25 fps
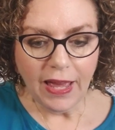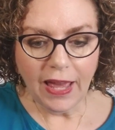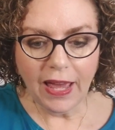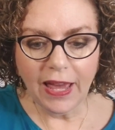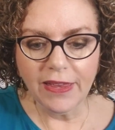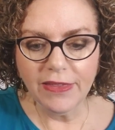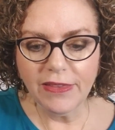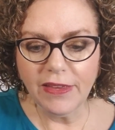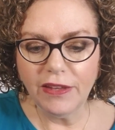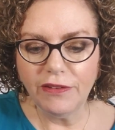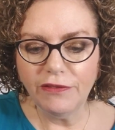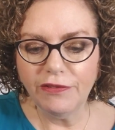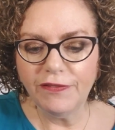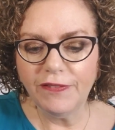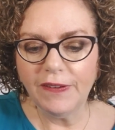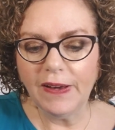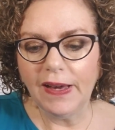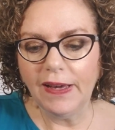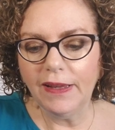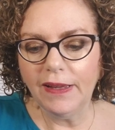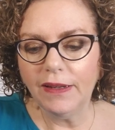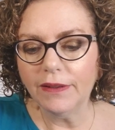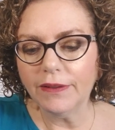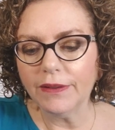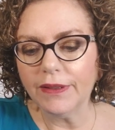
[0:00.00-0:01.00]
And then
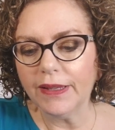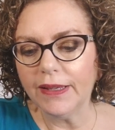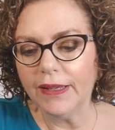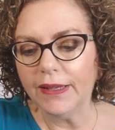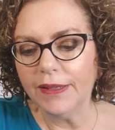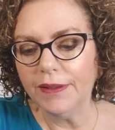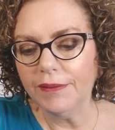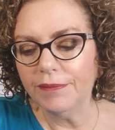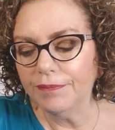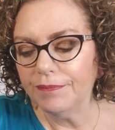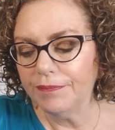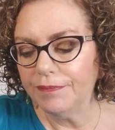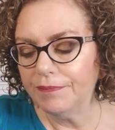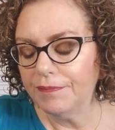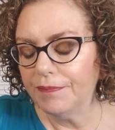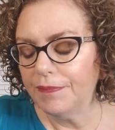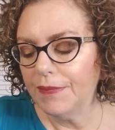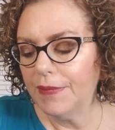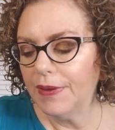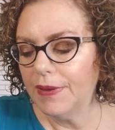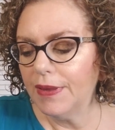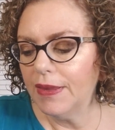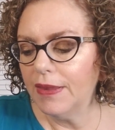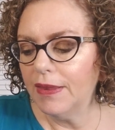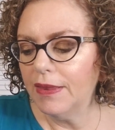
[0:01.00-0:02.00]
finally,
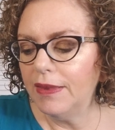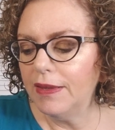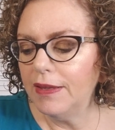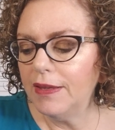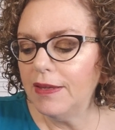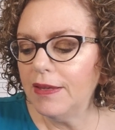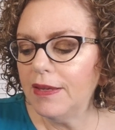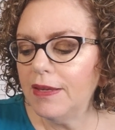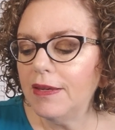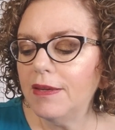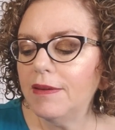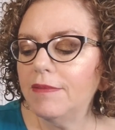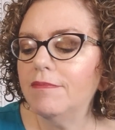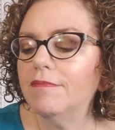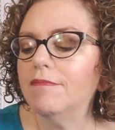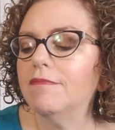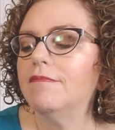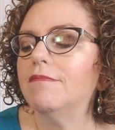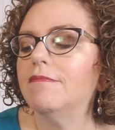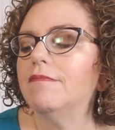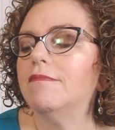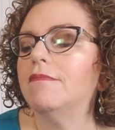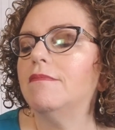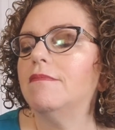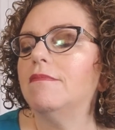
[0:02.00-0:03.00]
the
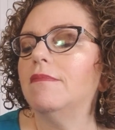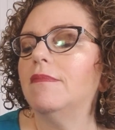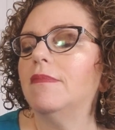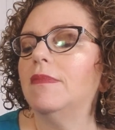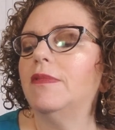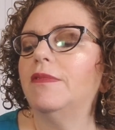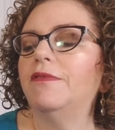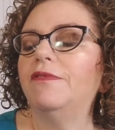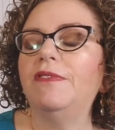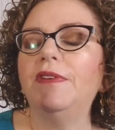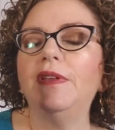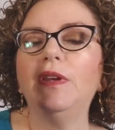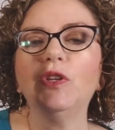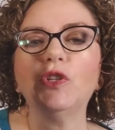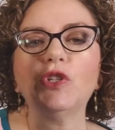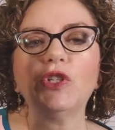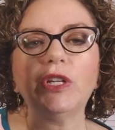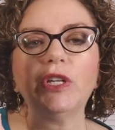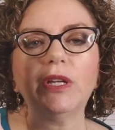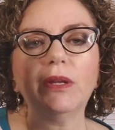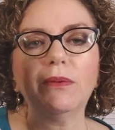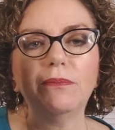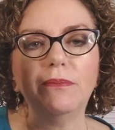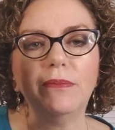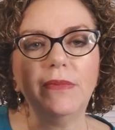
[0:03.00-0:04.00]

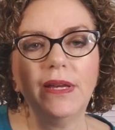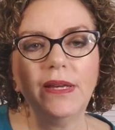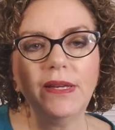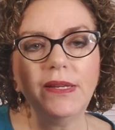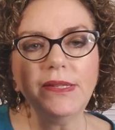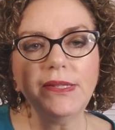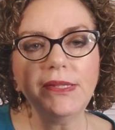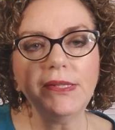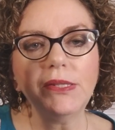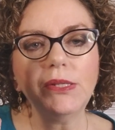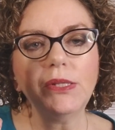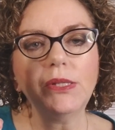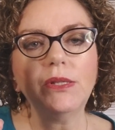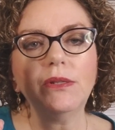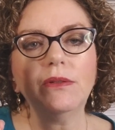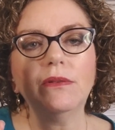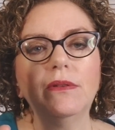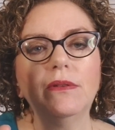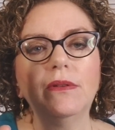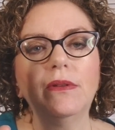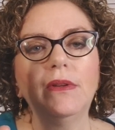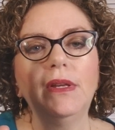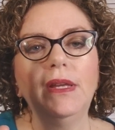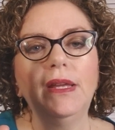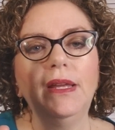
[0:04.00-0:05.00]
finishing mist.
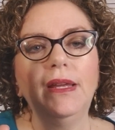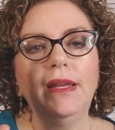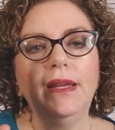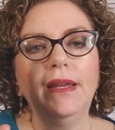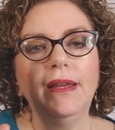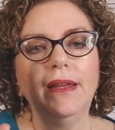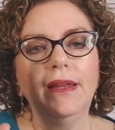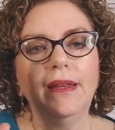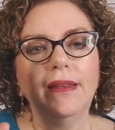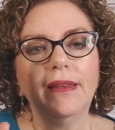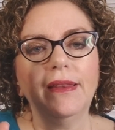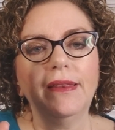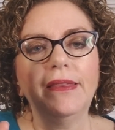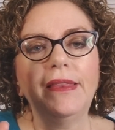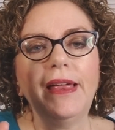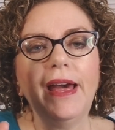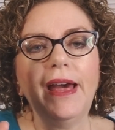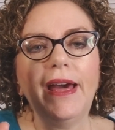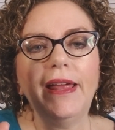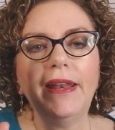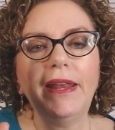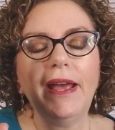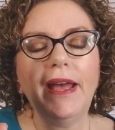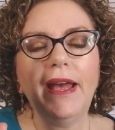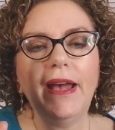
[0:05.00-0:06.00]

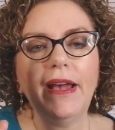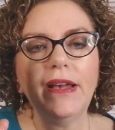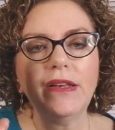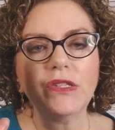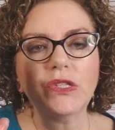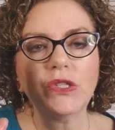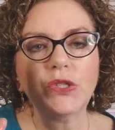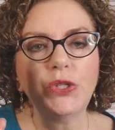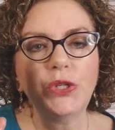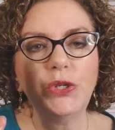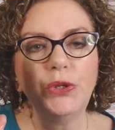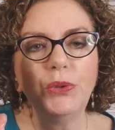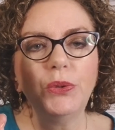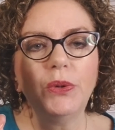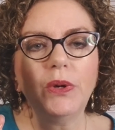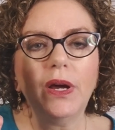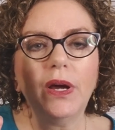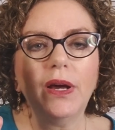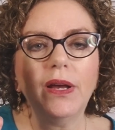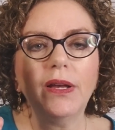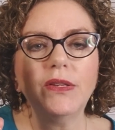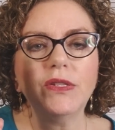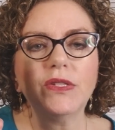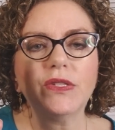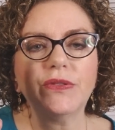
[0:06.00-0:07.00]
That has 2
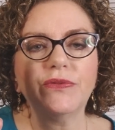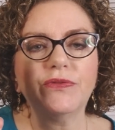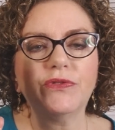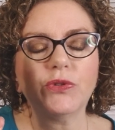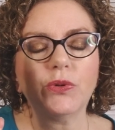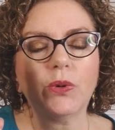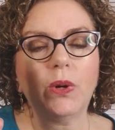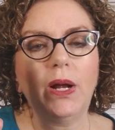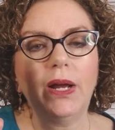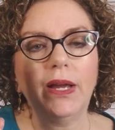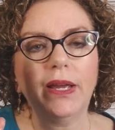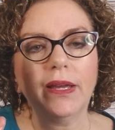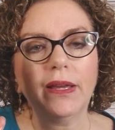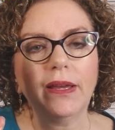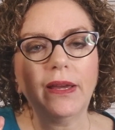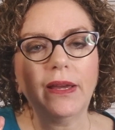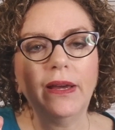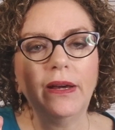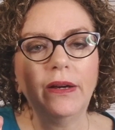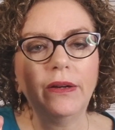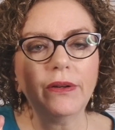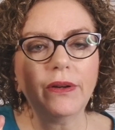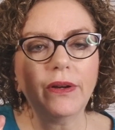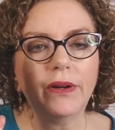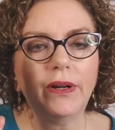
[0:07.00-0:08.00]
kinds of drying
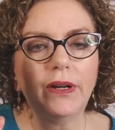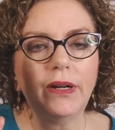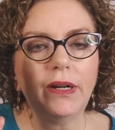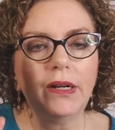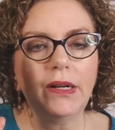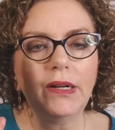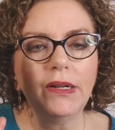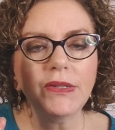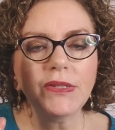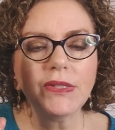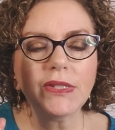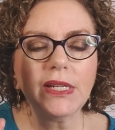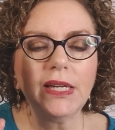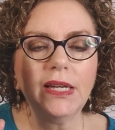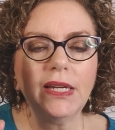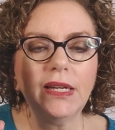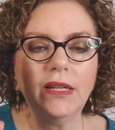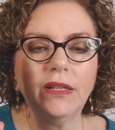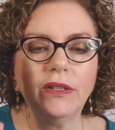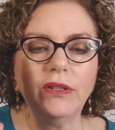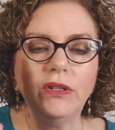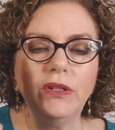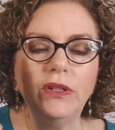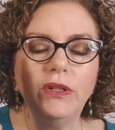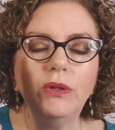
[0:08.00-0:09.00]
alcohols,
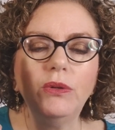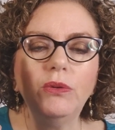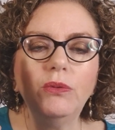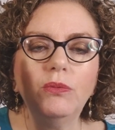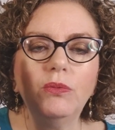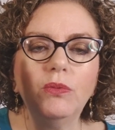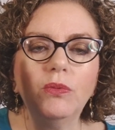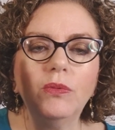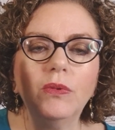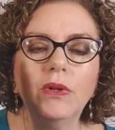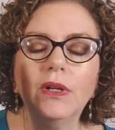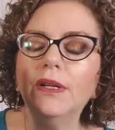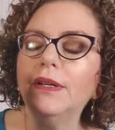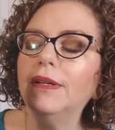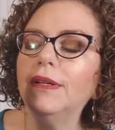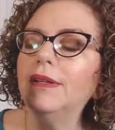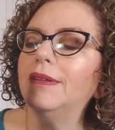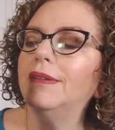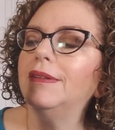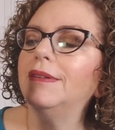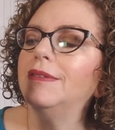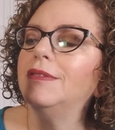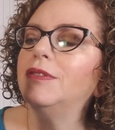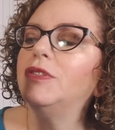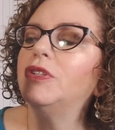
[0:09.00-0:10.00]
and you
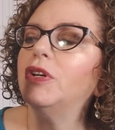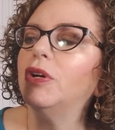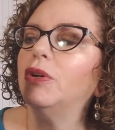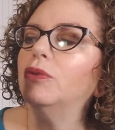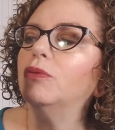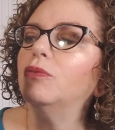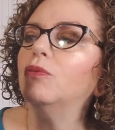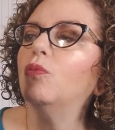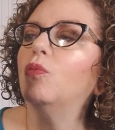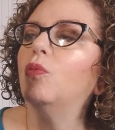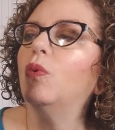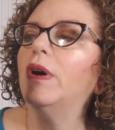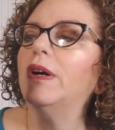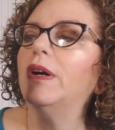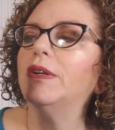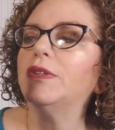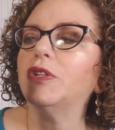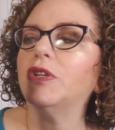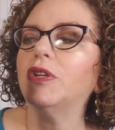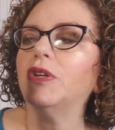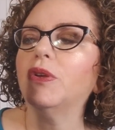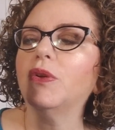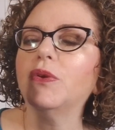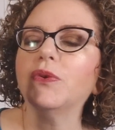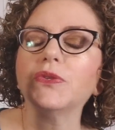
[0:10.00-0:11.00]
don't want
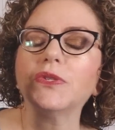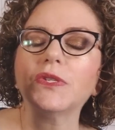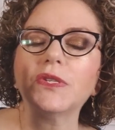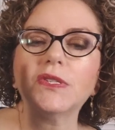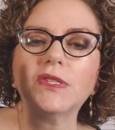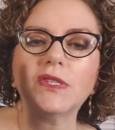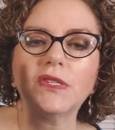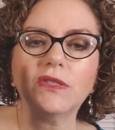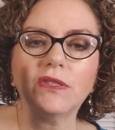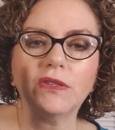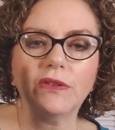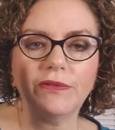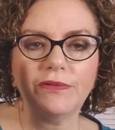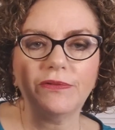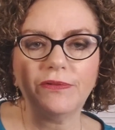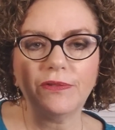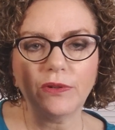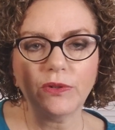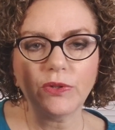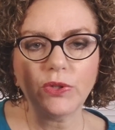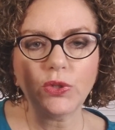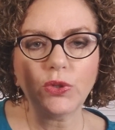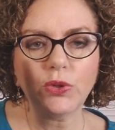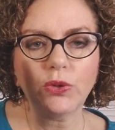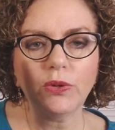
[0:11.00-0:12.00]
to use this as your
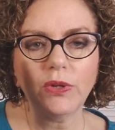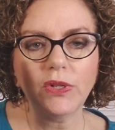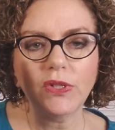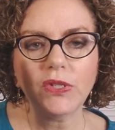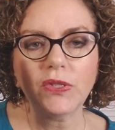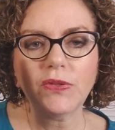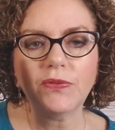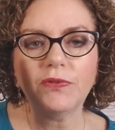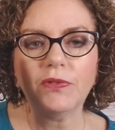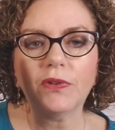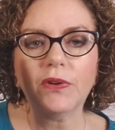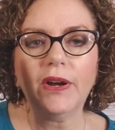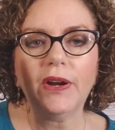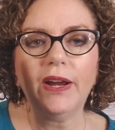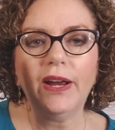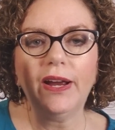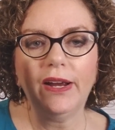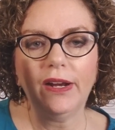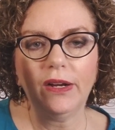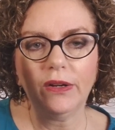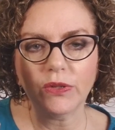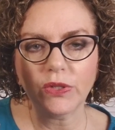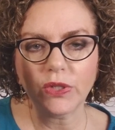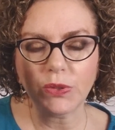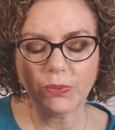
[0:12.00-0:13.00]
first choice for a
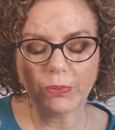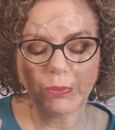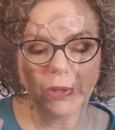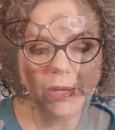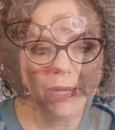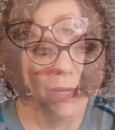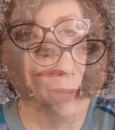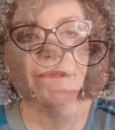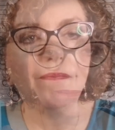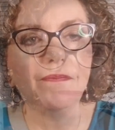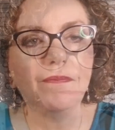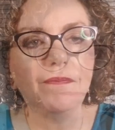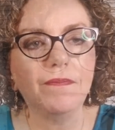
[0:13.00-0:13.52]
hairspray.